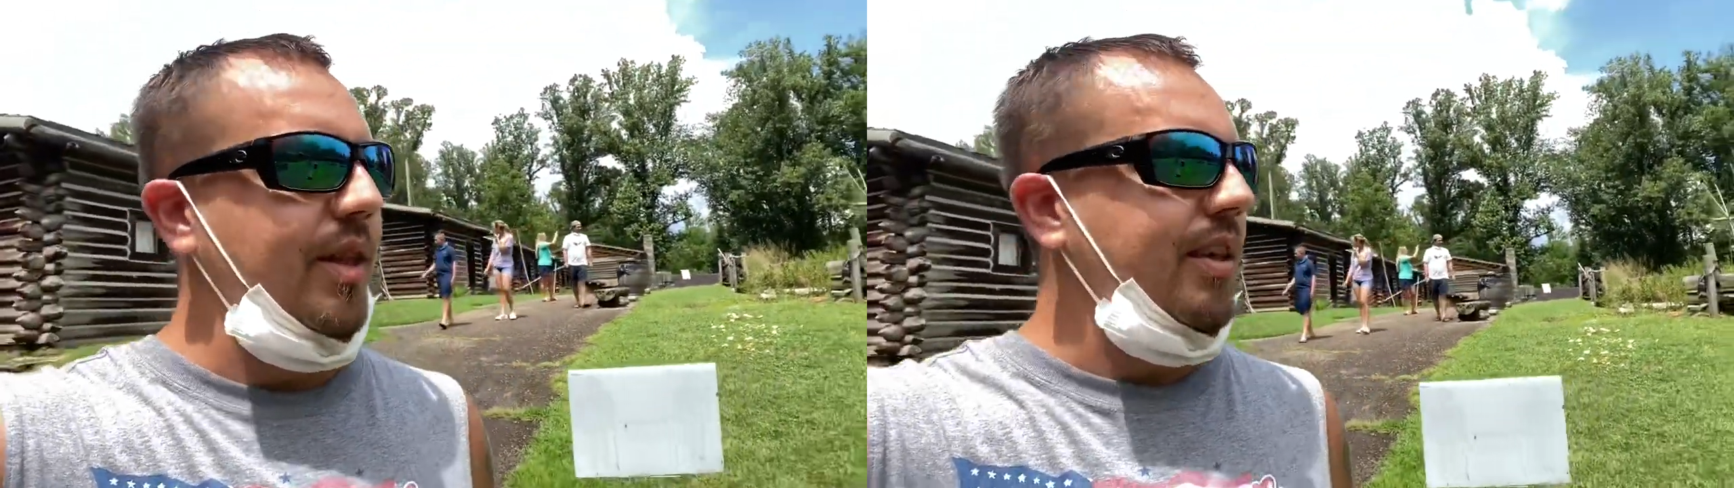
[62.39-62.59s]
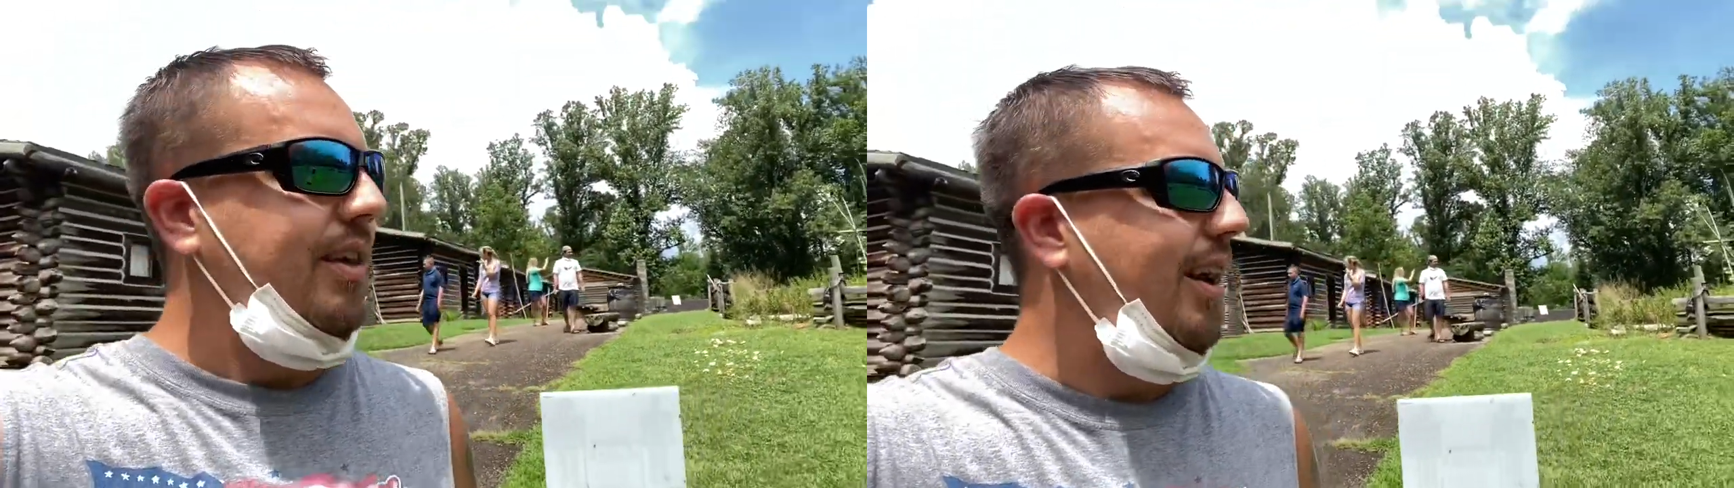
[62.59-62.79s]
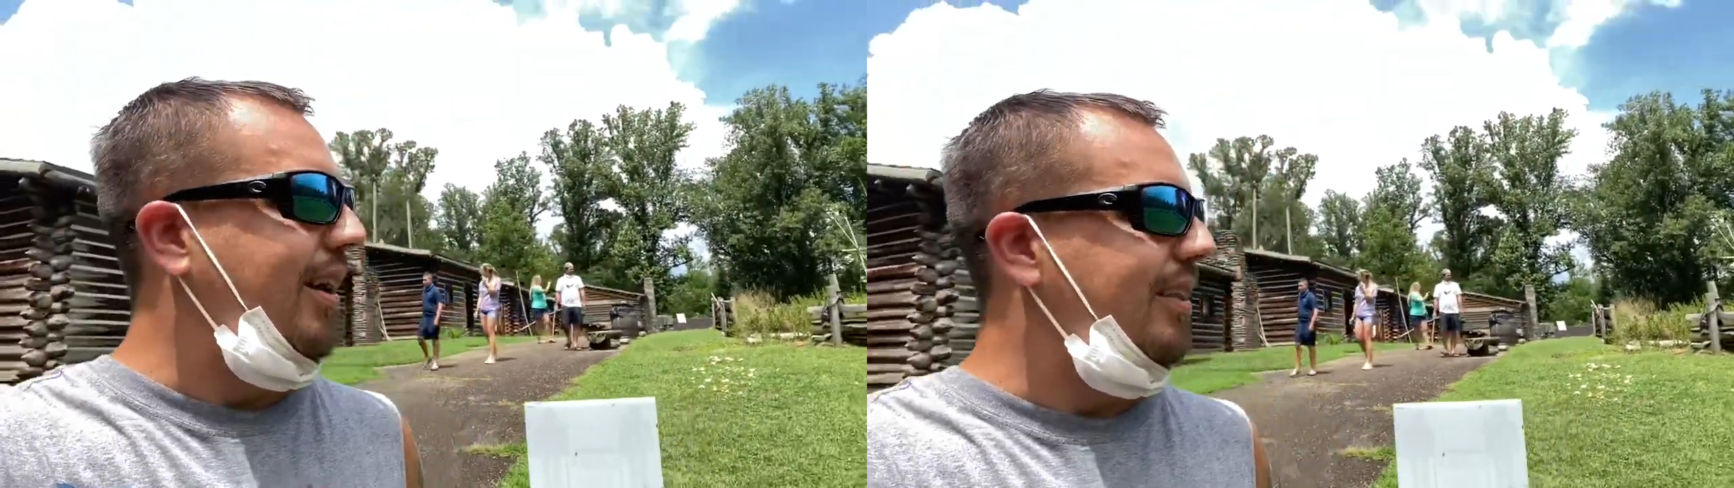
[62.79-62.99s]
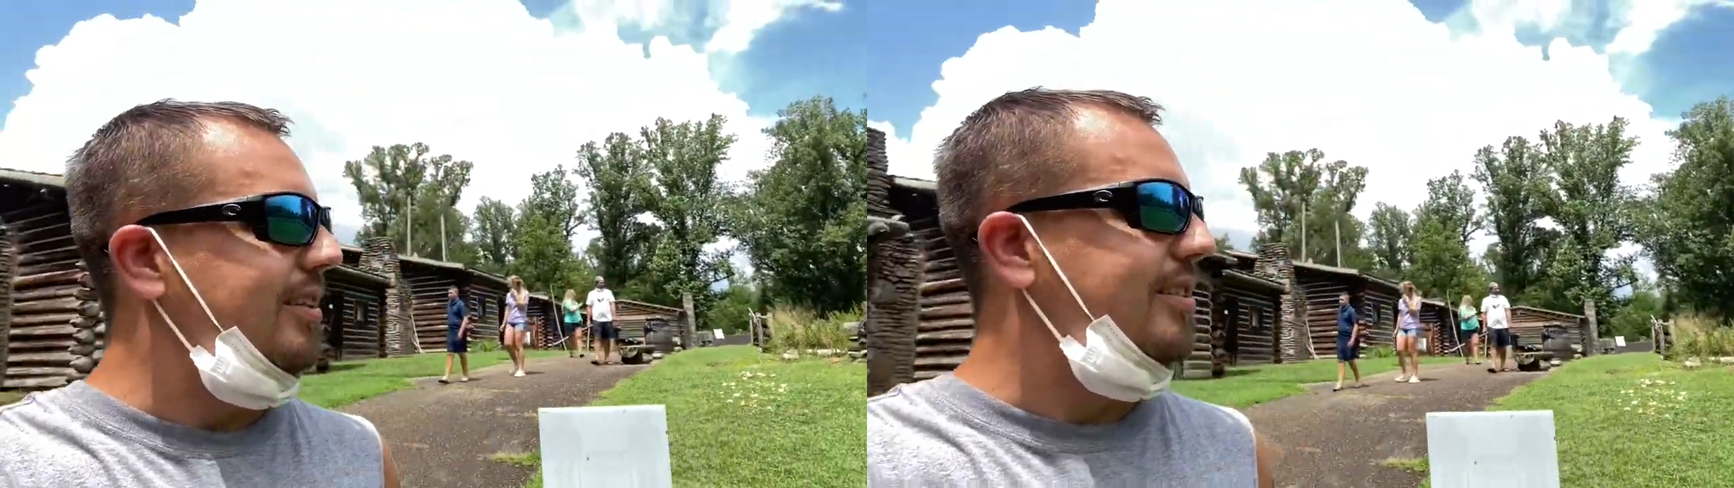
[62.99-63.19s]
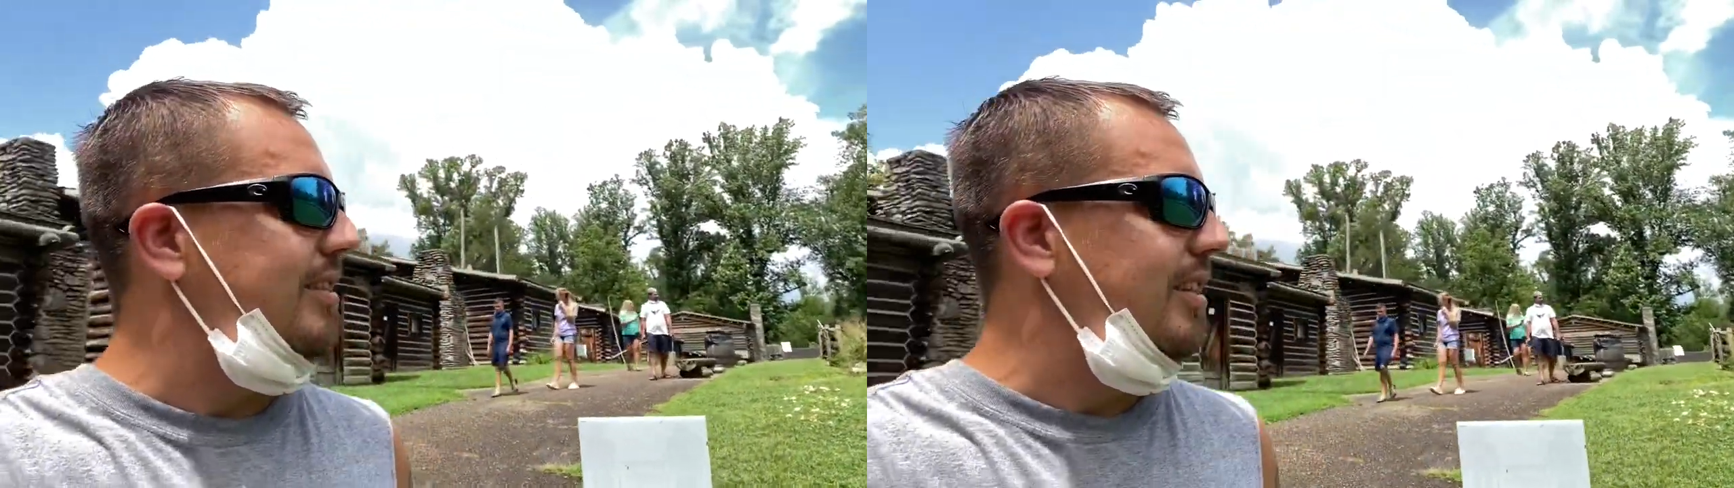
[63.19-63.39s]
yeah,
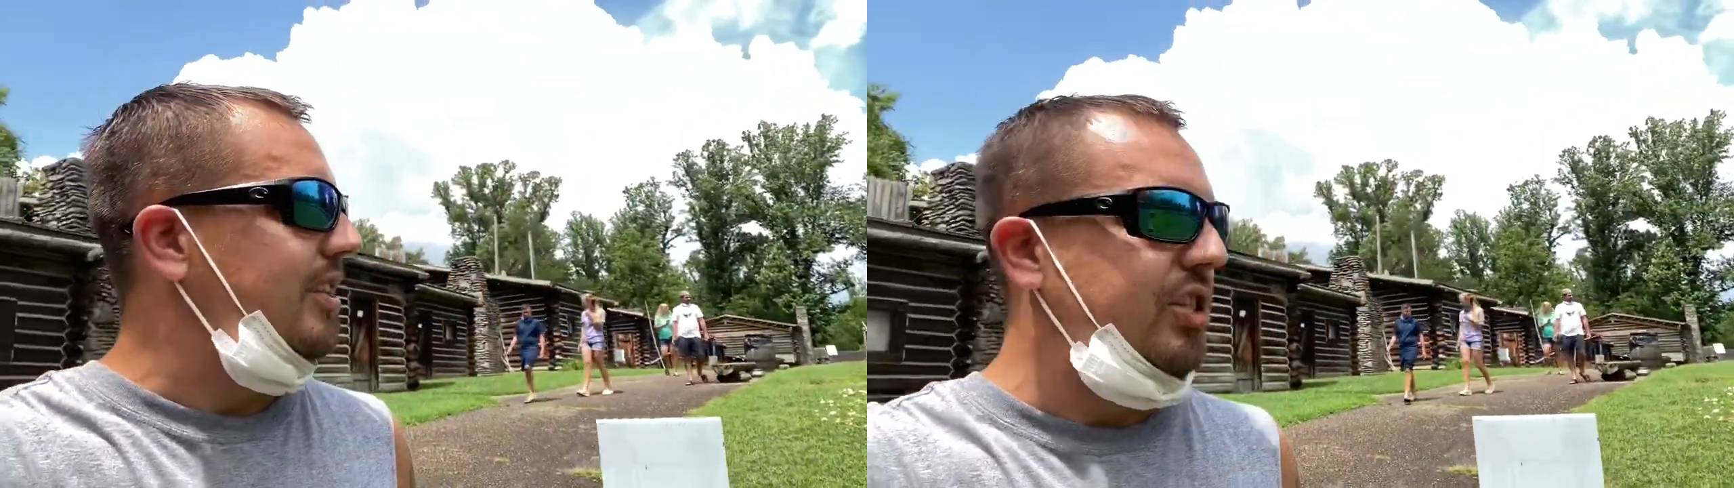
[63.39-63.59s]
this it's